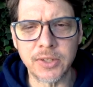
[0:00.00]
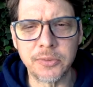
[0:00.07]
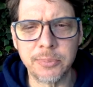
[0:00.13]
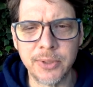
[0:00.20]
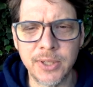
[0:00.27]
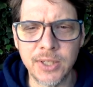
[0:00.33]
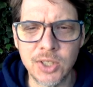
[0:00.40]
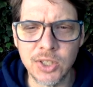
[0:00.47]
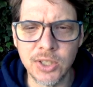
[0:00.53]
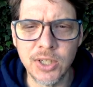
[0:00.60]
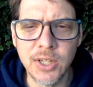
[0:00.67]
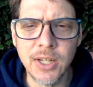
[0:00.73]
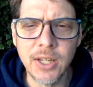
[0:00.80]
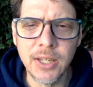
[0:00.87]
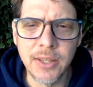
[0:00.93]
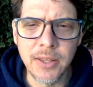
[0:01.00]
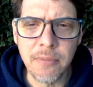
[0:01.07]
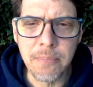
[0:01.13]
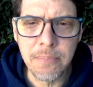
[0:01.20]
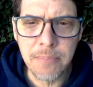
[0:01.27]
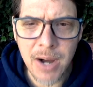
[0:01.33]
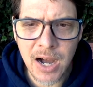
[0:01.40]
explanation
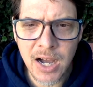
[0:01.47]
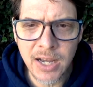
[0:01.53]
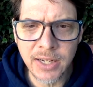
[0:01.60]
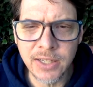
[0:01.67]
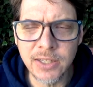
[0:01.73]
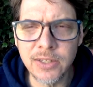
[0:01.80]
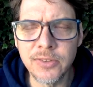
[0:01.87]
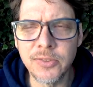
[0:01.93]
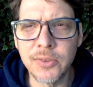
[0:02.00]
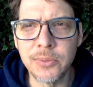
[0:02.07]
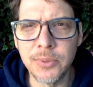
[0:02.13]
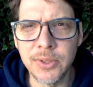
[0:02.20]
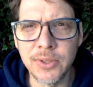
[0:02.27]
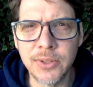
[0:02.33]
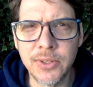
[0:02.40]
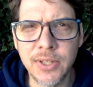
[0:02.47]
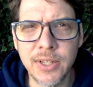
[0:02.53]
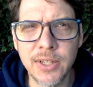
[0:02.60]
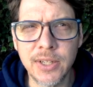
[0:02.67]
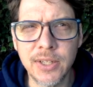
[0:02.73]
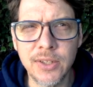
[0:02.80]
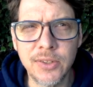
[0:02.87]
that mind is the real
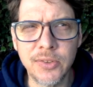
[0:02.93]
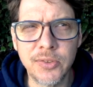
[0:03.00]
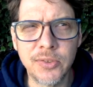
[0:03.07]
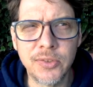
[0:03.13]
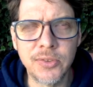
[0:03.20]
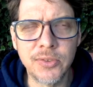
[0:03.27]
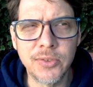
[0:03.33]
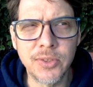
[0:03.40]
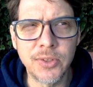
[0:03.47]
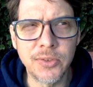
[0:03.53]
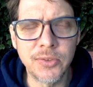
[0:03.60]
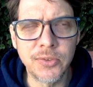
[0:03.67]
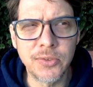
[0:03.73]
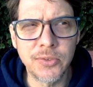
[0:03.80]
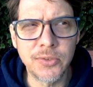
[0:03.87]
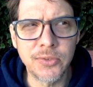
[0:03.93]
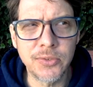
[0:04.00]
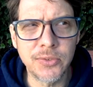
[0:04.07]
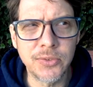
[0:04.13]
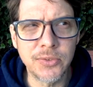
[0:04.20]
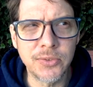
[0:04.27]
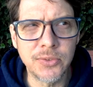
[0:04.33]
thing, is
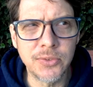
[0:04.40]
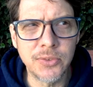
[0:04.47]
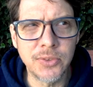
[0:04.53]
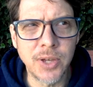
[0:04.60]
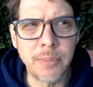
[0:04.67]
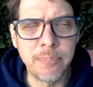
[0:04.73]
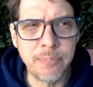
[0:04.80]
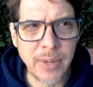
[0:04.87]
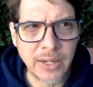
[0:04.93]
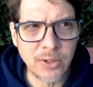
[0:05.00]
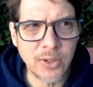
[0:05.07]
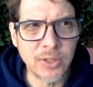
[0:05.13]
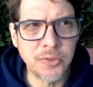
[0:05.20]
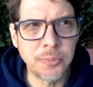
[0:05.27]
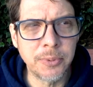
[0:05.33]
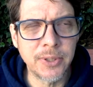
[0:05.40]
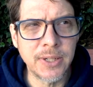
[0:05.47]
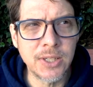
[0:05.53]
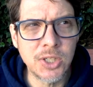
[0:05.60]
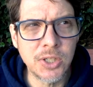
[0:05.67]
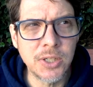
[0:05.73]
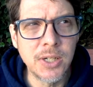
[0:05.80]
a better
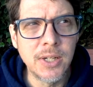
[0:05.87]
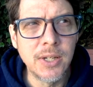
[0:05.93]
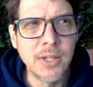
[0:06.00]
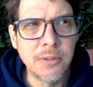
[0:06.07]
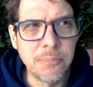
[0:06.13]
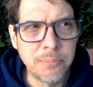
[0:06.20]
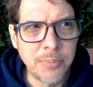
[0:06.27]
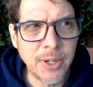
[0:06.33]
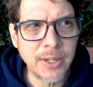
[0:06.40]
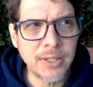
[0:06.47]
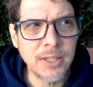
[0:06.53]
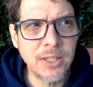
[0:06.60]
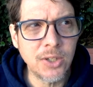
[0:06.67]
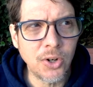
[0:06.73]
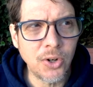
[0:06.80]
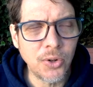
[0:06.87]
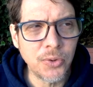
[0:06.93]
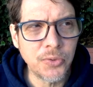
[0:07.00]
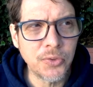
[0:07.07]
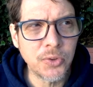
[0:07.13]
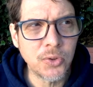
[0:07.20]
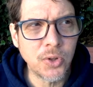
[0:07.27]
explanation, but he
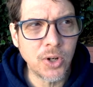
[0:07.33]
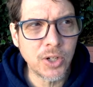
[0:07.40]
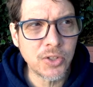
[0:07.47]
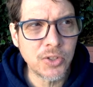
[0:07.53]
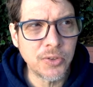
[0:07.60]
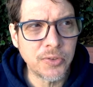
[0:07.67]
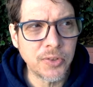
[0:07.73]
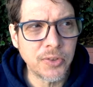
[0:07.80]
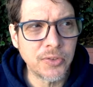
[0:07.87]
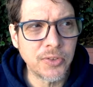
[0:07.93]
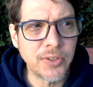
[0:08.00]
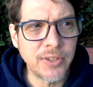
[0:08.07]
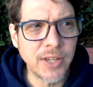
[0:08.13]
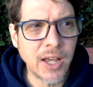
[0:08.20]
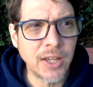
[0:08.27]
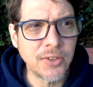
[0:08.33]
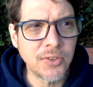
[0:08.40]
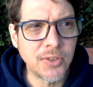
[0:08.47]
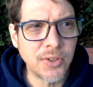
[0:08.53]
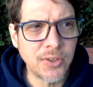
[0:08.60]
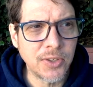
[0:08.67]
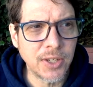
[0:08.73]
also cautions us
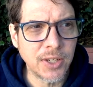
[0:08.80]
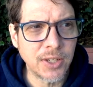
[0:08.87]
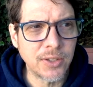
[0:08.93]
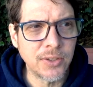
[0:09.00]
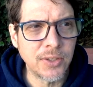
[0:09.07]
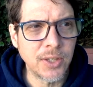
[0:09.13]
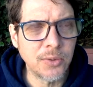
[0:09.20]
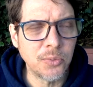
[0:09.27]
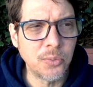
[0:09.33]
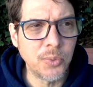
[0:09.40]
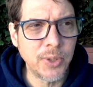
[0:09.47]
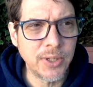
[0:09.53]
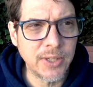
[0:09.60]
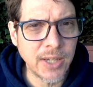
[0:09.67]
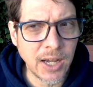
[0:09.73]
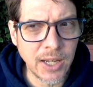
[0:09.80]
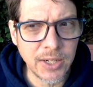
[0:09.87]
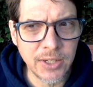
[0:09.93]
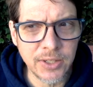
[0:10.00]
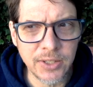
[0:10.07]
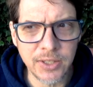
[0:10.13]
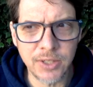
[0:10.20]
not to think that we got
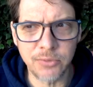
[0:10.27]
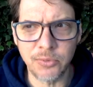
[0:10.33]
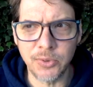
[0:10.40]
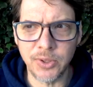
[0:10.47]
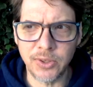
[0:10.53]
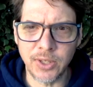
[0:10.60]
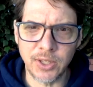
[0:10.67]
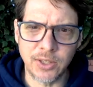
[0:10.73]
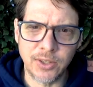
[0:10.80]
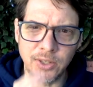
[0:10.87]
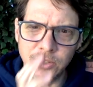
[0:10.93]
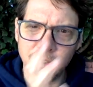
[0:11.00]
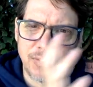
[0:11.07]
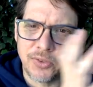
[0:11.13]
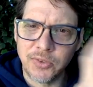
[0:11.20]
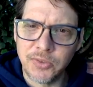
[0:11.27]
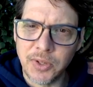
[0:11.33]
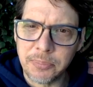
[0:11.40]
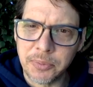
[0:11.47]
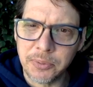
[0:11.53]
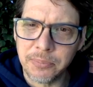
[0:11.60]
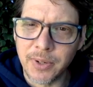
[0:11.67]
it if we think that there's a
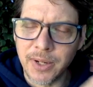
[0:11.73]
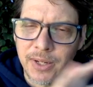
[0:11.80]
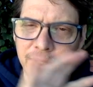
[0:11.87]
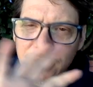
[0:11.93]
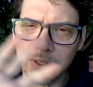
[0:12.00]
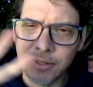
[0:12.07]
separate mind